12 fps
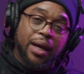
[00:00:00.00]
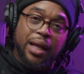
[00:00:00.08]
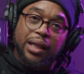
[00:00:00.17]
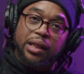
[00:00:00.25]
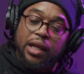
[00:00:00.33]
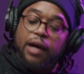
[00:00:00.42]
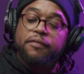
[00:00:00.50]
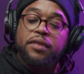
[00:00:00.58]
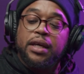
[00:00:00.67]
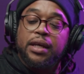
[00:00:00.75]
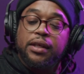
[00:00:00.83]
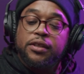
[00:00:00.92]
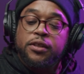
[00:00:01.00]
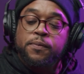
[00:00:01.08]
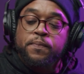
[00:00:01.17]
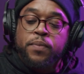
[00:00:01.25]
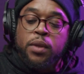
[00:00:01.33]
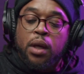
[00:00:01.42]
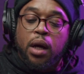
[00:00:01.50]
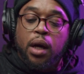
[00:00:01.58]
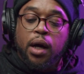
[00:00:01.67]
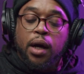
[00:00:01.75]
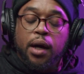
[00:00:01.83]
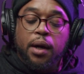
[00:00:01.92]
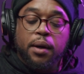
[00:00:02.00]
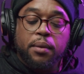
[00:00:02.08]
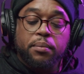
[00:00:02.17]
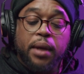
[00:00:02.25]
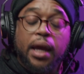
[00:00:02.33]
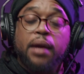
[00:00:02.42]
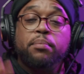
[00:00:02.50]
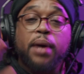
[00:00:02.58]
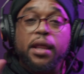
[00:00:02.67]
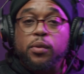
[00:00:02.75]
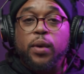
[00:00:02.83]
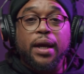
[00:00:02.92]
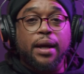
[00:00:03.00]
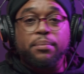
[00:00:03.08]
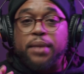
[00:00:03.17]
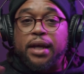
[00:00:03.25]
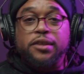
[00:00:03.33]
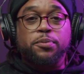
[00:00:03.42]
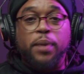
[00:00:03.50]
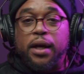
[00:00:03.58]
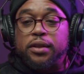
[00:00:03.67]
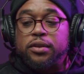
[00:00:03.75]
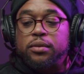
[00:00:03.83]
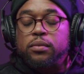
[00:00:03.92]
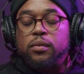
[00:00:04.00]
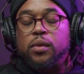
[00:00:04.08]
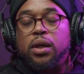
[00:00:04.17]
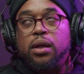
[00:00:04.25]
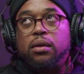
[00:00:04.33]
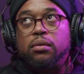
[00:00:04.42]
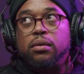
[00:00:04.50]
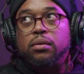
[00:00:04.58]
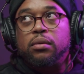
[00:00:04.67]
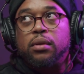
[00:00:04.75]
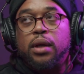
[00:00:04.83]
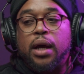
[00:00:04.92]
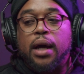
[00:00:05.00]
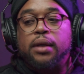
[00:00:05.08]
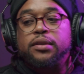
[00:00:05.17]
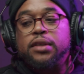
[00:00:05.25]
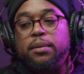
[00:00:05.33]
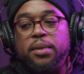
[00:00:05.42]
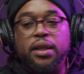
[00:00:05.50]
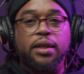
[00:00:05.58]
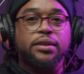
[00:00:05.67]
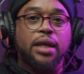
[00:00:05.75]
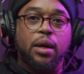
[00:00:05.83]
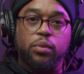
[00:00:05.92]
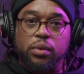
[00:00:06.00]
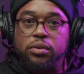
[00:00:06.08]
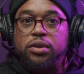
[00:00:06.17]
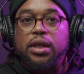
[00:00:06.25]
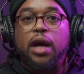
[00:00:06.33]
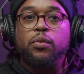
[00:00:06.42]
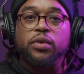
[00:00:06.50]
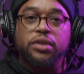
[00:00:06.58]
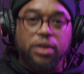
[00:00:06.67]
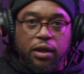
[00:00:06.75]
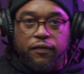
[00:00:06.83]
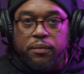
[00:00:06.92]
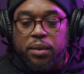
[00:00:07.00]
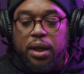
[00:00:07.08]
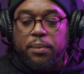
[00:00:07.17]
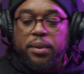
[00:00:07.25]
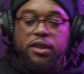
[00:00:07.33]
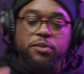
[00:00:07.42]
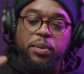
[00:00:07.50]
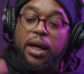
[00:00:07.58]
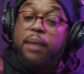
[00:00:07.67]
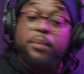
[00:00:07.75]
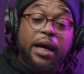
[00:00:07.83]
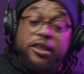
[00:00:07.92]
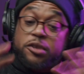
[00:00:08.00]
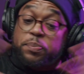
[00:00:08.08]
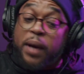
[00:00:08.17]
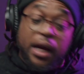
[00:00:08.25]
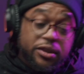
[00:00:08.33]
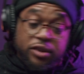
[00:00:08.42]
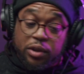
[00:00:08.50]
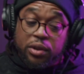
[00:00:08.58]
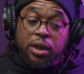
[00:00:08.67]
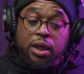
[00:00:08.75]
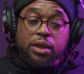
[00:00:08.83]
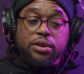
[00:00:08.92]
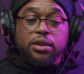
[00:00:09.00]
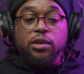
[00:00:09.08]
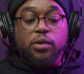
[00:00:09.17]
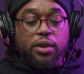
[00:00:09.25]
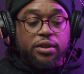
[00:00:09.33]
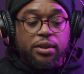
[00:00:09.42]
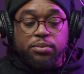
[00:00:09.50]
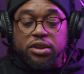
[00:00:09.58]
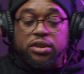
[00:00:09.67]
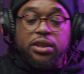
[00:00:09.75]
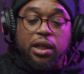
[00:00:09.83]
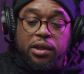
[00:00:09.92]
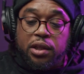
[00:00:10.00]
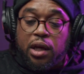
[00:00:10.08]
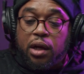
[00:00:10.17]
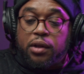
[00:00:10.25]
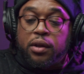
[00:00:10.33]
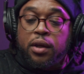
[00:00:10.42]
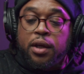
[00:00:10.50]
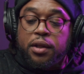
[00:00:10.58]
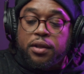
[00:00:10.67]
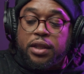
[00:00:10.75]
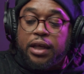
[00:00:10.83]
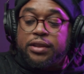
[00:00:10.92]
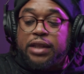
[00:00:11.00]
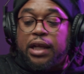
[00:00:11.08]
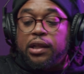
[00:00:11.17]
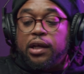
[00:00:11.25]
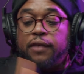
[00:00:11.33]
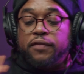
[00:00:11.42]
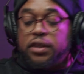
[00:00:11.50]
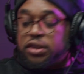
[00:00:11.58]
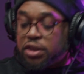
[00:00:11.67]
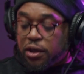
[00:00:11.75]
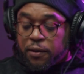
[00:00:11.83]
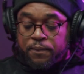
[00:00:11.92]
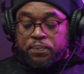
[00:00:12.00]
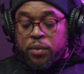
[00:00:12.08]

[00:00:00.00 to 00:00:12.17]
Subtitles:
Love these. And by the way, I'm not sponsored. Well, some of these I receive from companies, but I'm not sponsored to do this. I'm just telling y'all the things I love this year.